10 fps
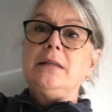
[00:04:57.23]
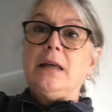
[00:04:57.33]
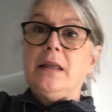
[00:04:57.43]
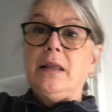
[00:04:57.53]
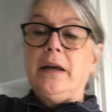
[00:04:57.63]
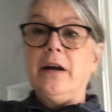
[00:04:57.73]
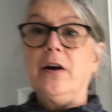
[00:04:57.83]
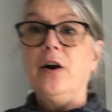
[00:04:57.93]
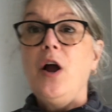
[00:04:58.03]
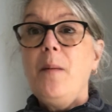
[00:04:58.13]
in
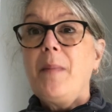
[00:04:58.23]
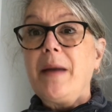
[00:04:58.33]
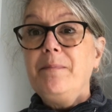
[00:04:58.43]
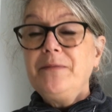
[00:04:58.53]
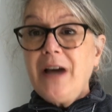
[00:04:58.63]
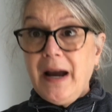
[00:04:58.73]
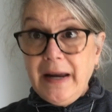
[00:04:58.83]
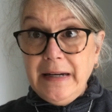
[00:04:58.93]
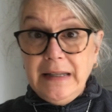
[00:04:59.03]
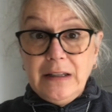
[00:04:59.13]
there. My
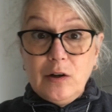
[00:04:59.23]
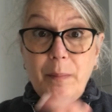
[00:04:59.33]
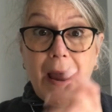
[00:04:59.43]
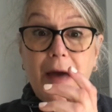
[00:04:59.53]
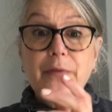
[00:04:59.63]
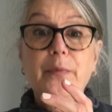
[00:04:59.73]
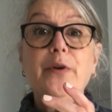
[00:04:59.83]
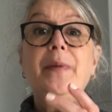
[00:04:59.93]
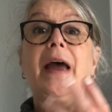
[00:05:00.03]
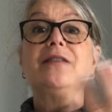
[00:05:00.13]
tiny little bathroom
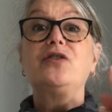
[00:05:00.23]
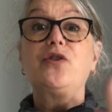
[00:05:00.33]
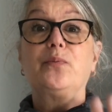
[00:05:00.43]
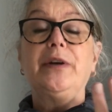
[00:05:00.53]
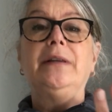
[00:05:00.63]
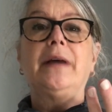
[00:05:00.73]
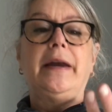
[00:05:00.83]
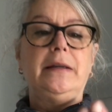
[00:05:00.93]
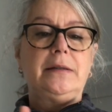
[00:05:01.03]
has 3 lights.